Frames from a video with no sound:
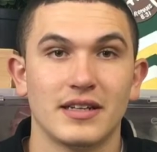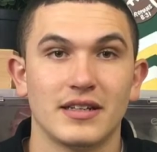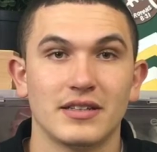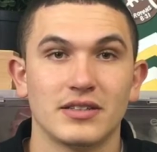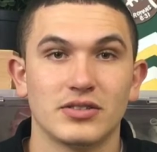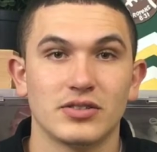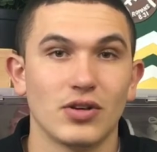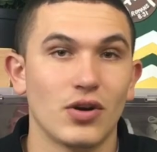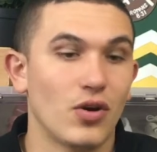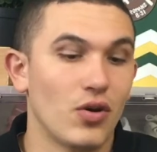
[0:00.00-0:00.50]

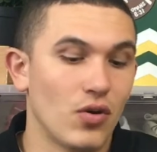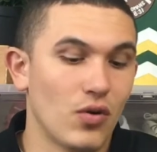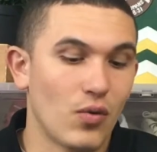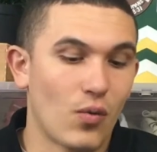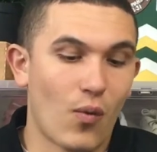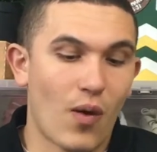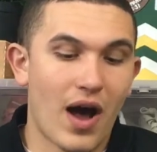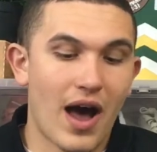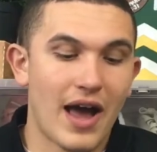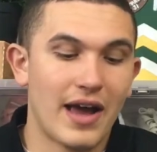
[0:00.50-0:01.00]
So
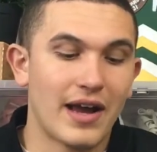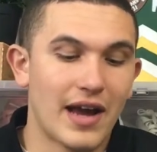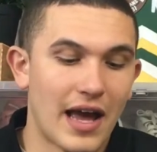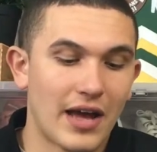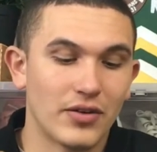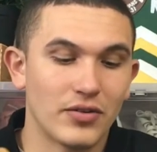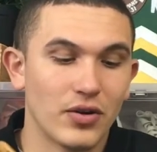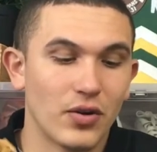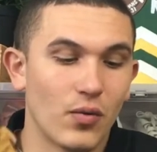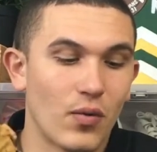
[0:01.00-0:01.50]
why I
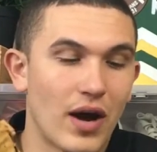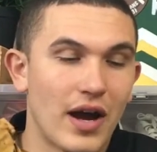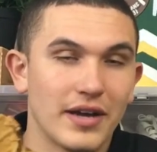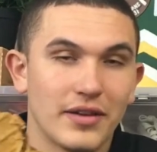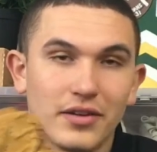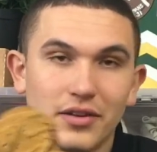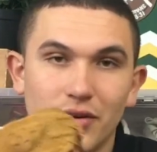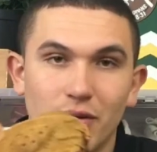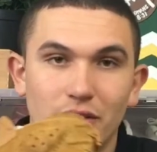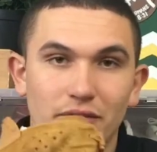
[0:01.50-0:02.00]
don't know why
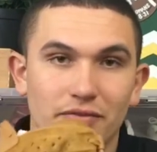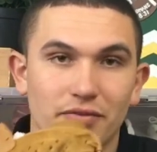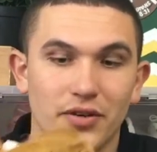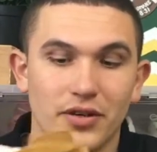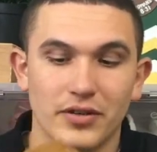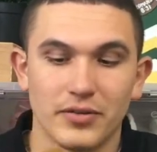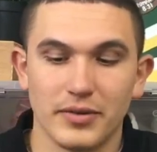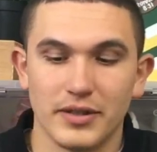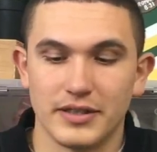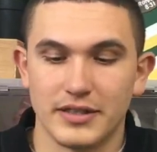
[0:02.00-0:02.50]
they're going for
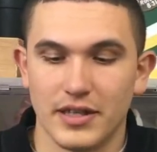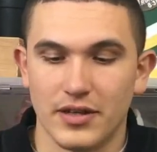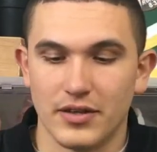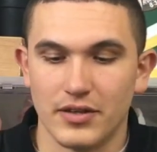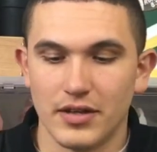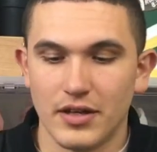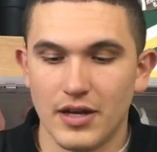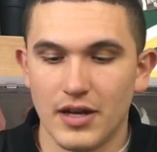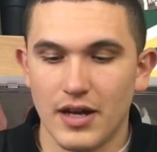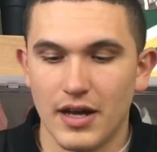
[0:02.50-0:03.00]
under
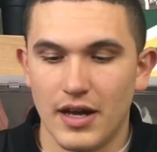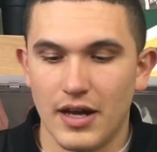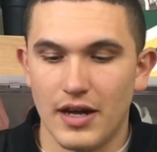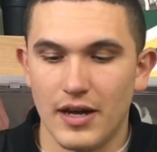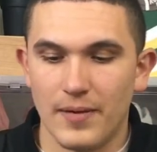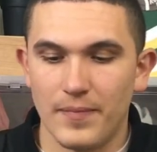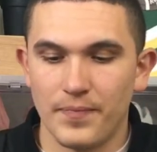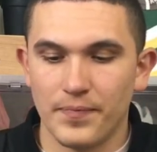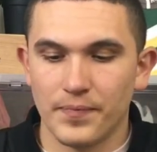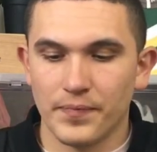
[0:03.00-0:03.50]
retail,
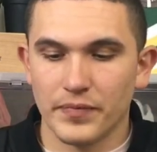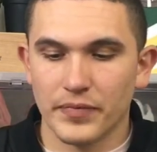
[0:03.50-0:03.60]
um,